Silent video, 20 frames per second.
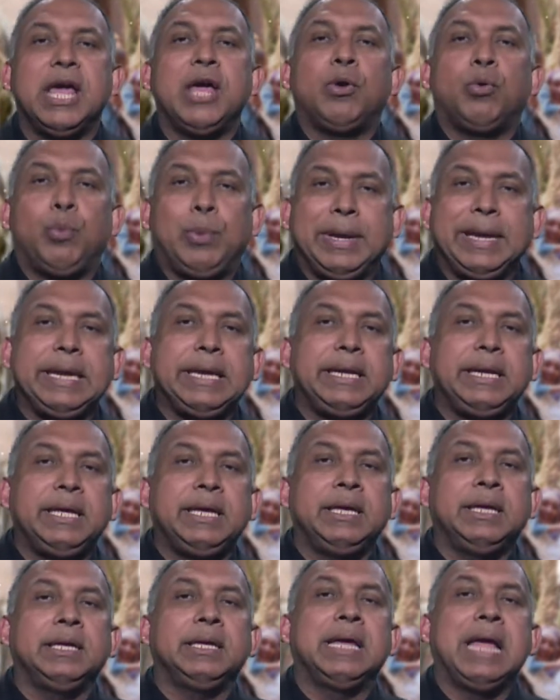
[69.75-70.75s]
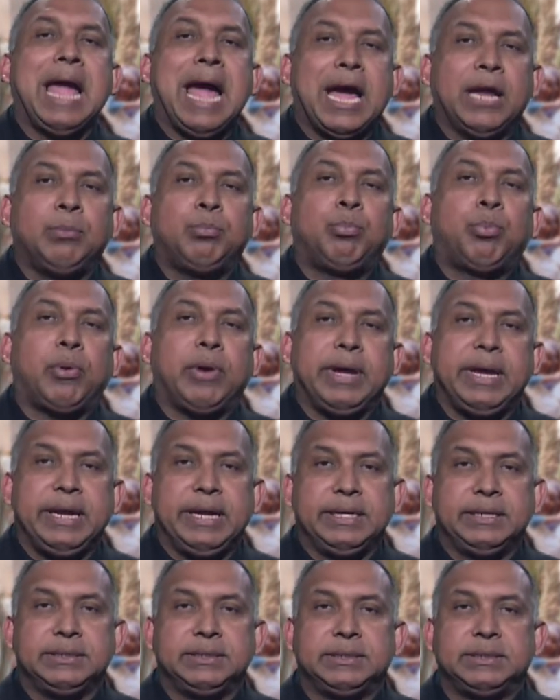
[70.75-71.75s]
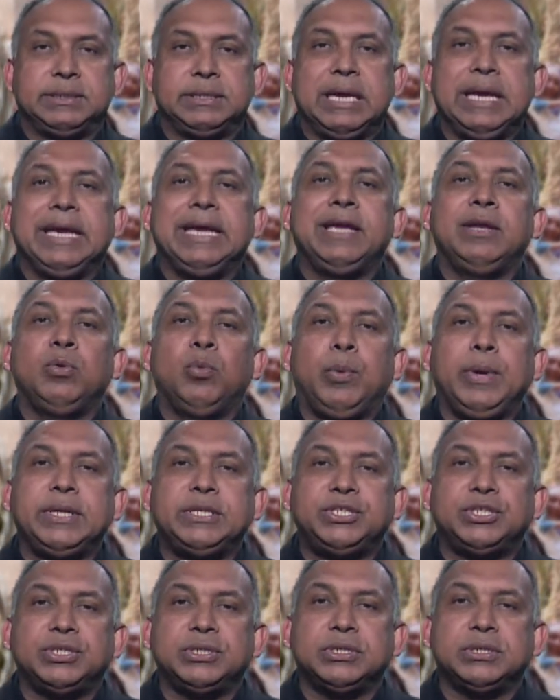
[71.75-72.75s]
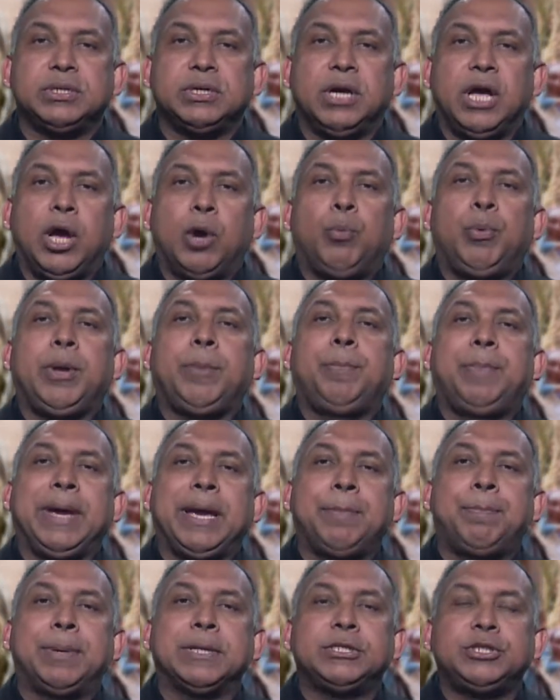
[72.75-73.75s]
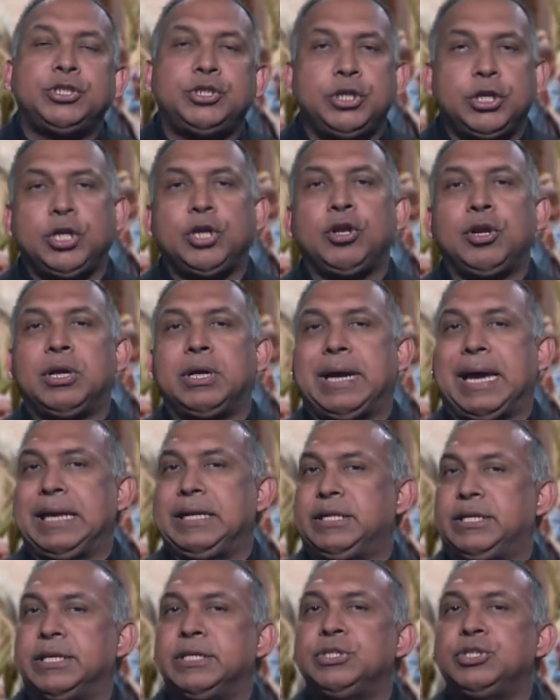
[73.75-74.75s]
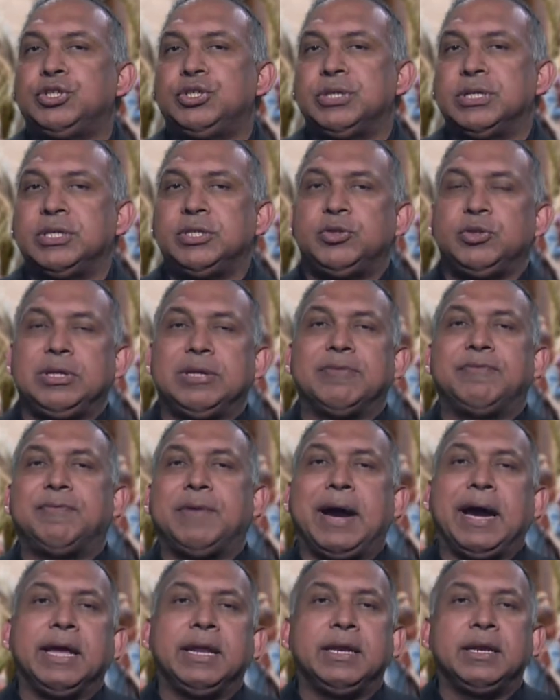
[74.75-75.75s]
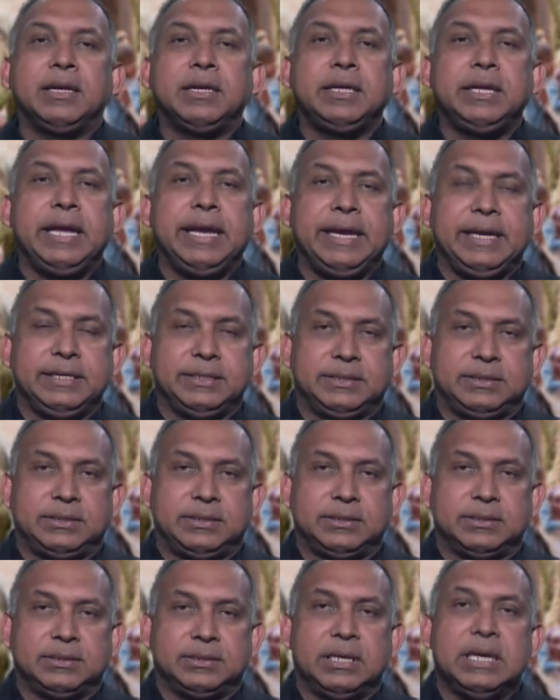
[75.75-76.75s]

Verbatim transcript: reading, and prayers in which we pay particular attention to the final days,